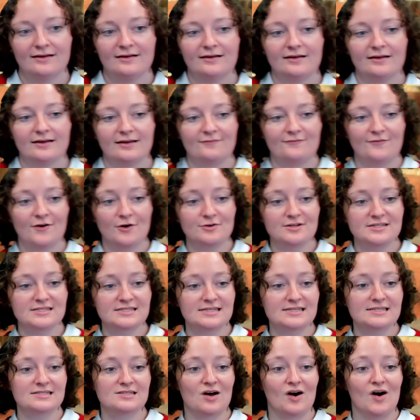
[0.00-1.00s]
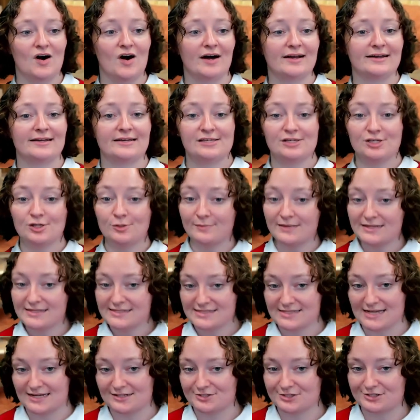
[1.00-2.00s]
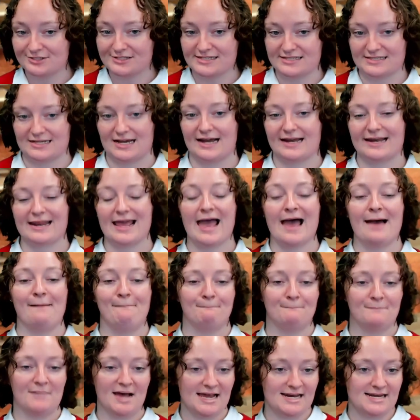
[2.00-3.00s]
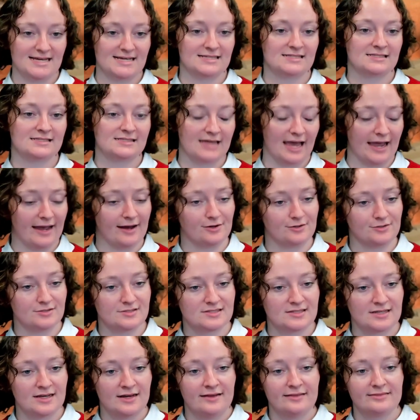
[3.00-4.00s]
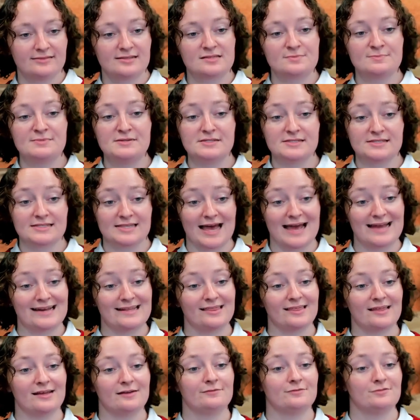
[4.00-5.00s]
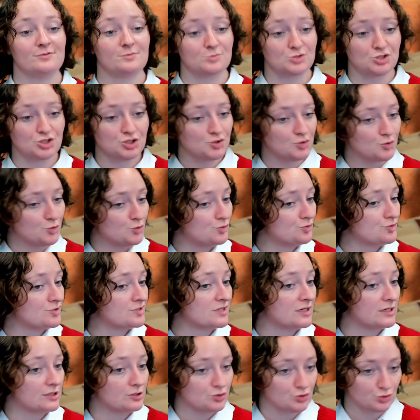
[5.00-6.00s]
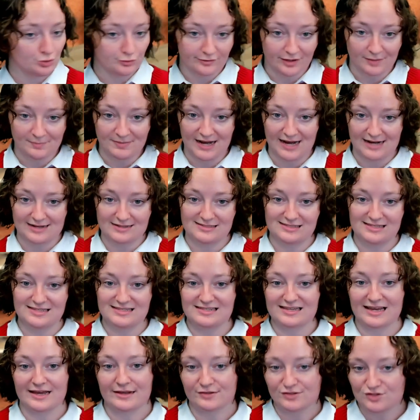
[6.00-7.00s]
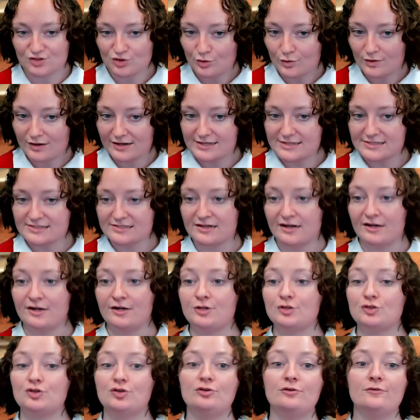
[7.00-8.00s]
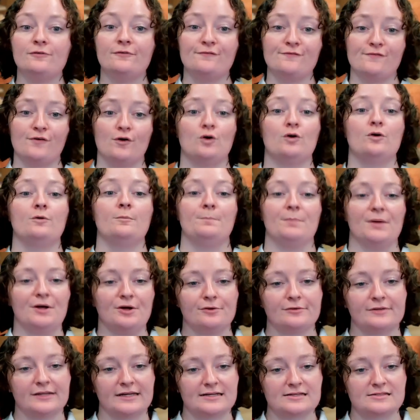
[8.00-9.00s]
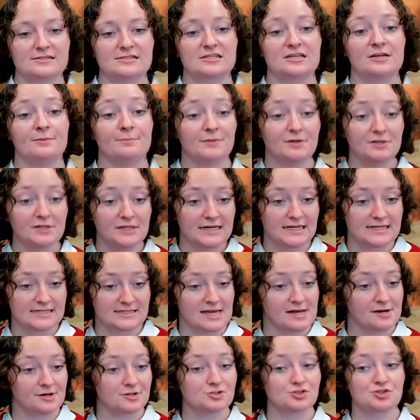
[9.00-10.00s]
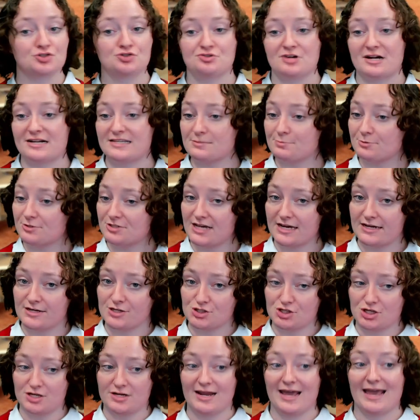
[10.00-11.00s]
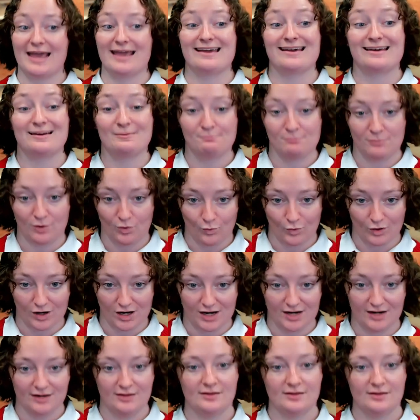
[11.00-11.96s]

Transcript: It focuses on human centered design at many scales. This means anything from shoes, jewelry boxes, and toys to full buildings, community centers, transportation, and more.